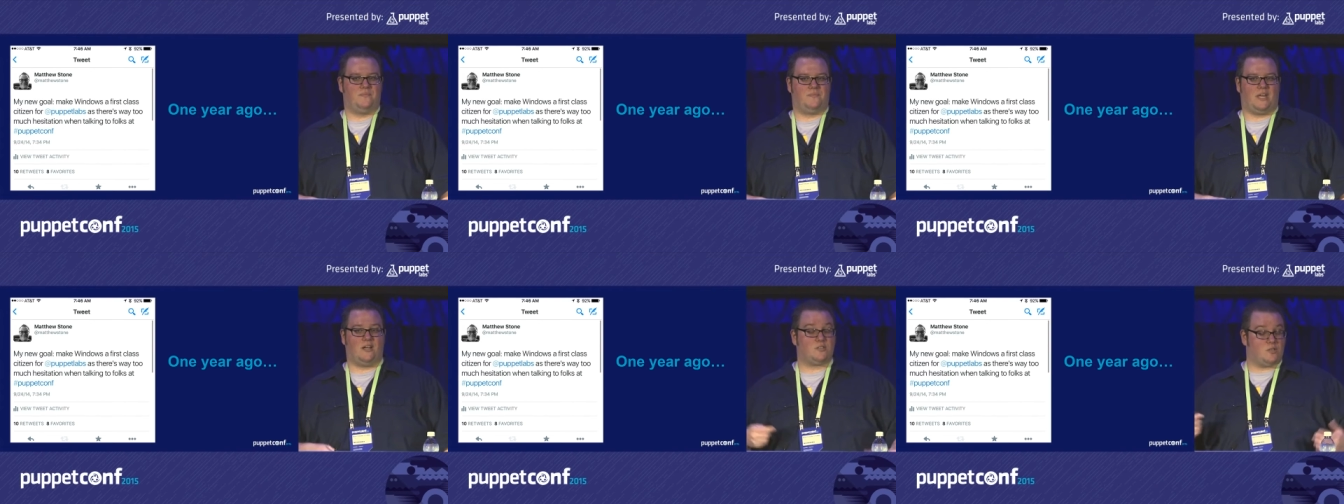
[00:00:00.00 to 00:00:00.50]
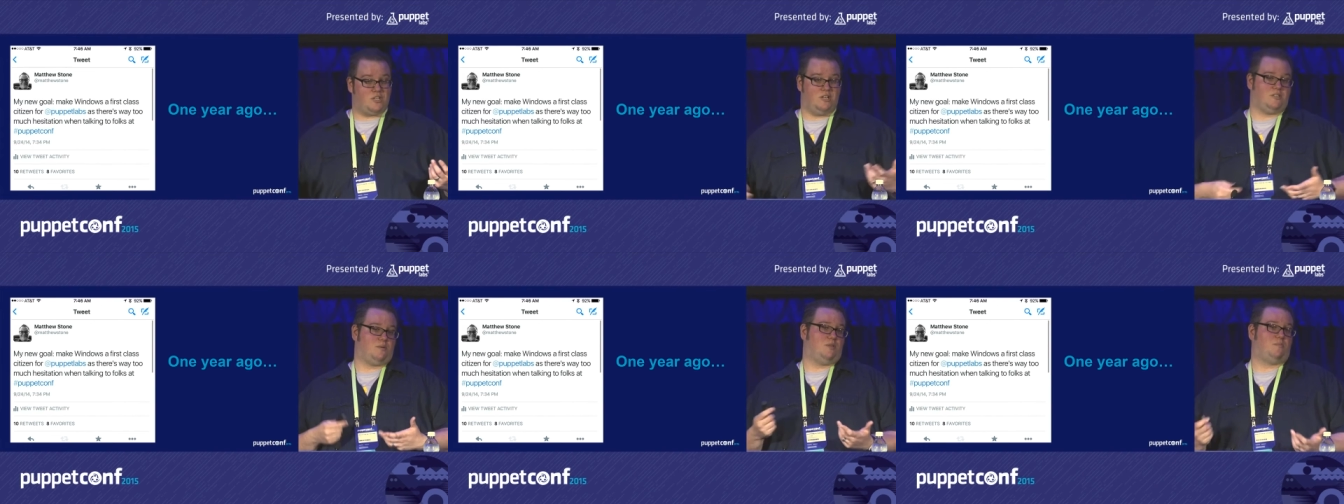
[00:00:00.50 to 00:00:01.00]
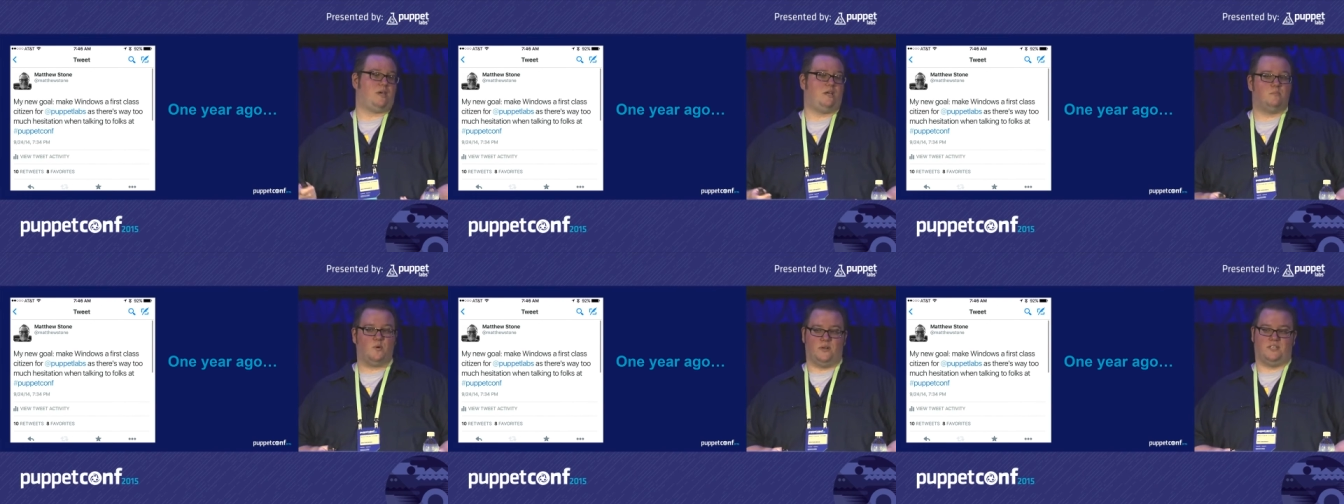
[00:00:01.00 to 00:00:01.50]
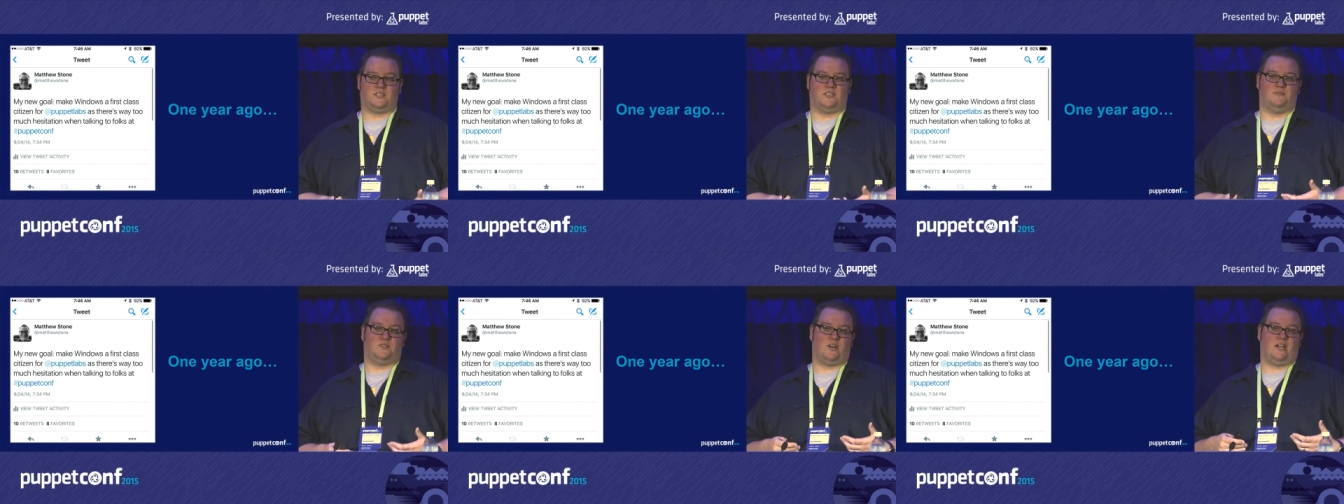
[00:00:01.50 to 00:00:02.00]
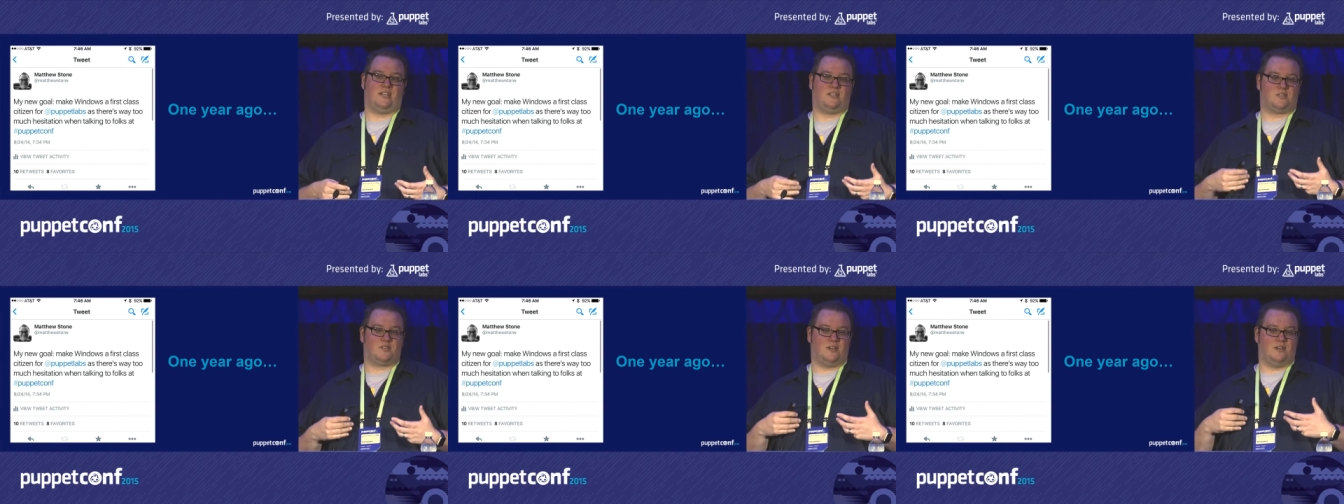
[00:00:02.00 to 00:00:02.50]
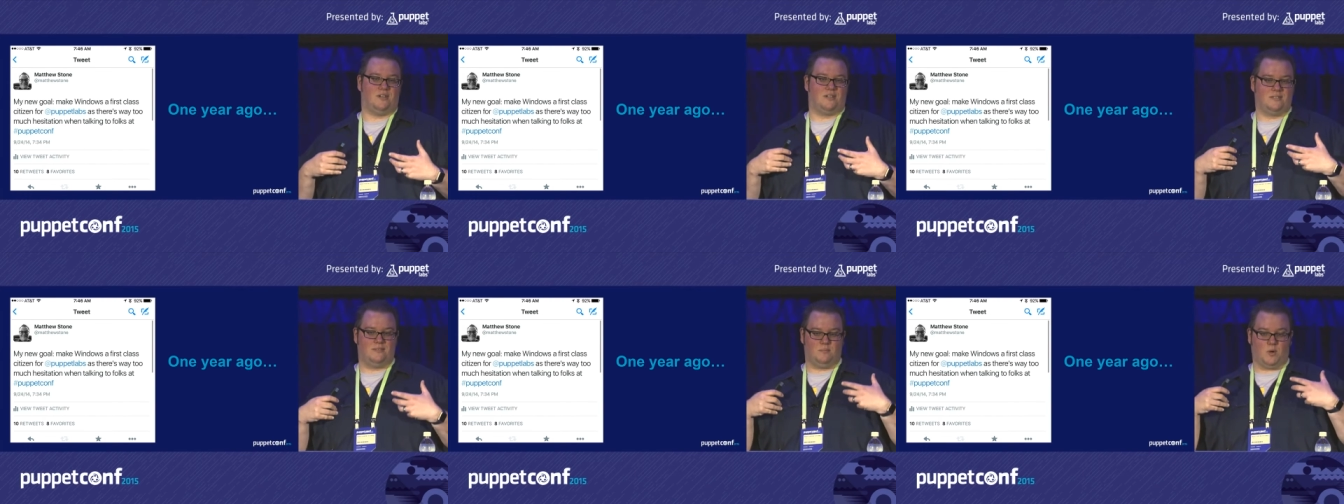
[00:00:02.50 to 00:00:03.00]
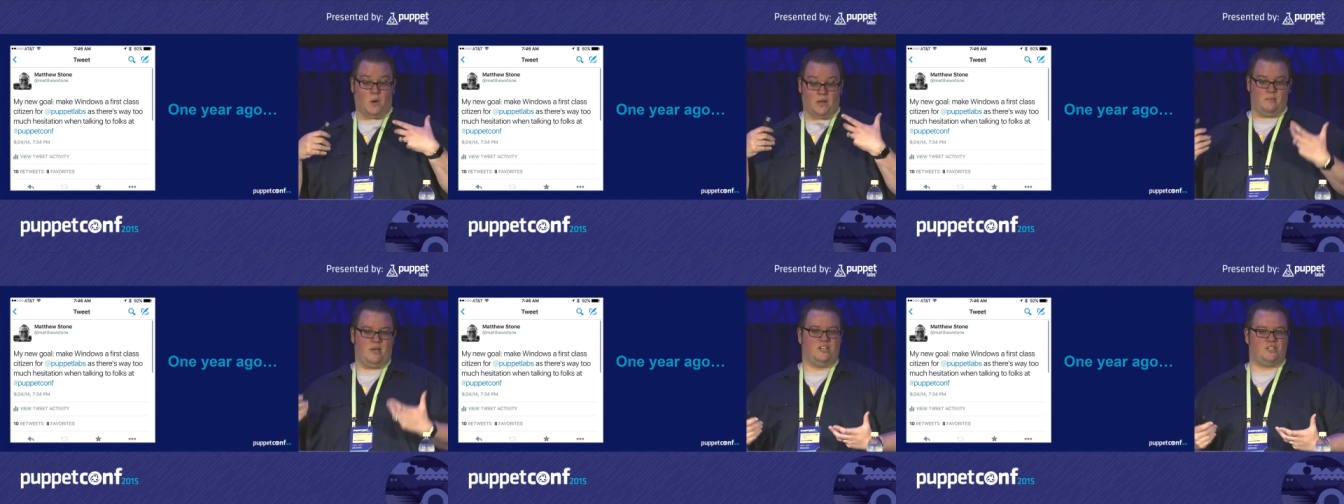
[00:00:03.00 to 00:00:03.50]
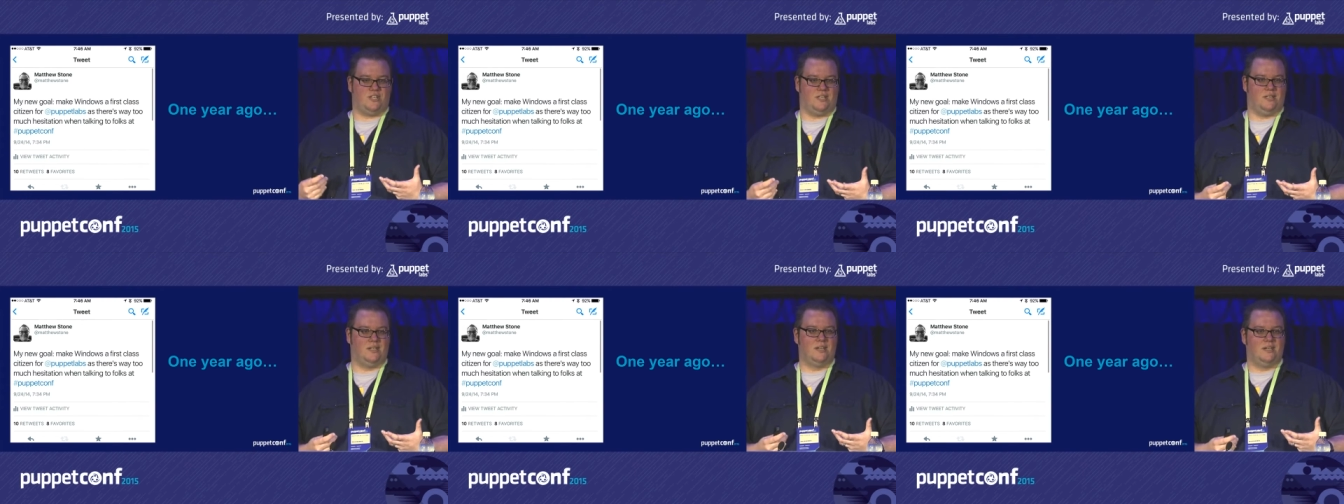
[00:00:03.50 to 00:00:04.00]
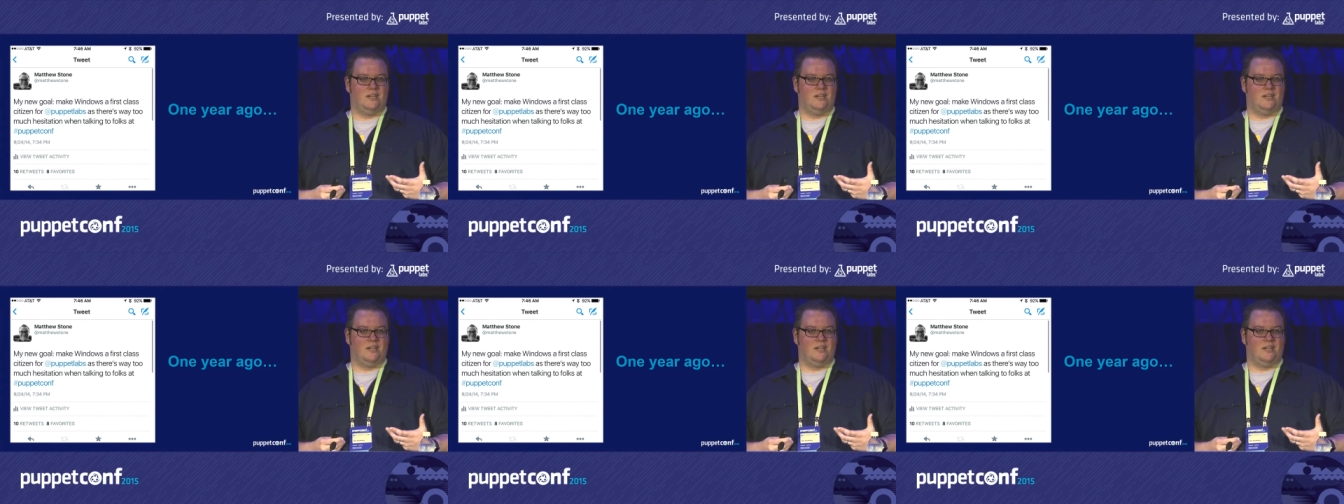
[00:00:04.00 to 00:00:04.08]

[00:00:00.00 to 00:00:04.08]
that also shared some of the pain points of trying to start automation